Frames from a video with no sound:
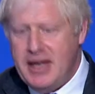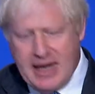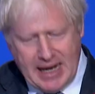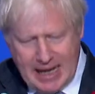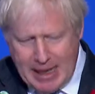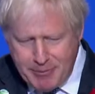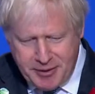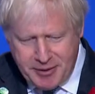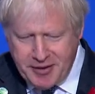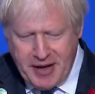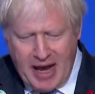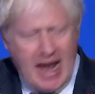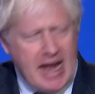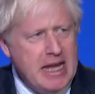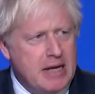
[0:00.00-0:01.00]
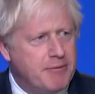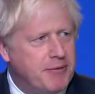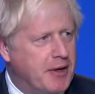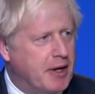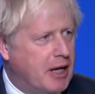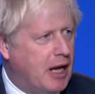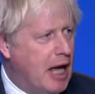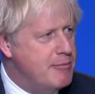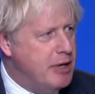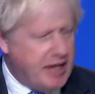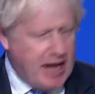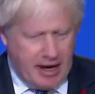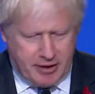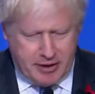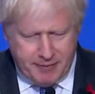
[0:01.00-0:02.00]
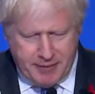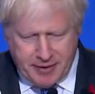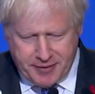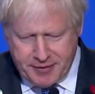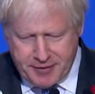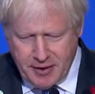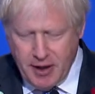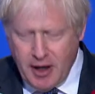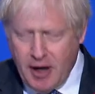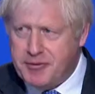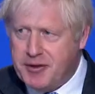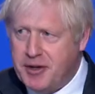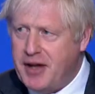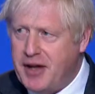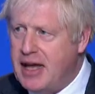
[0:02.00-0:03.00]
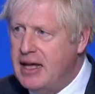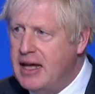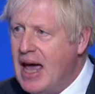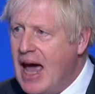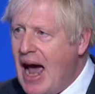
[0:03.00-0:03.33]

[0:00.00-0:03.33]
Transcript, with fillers: eclipses any of the climate activists of today.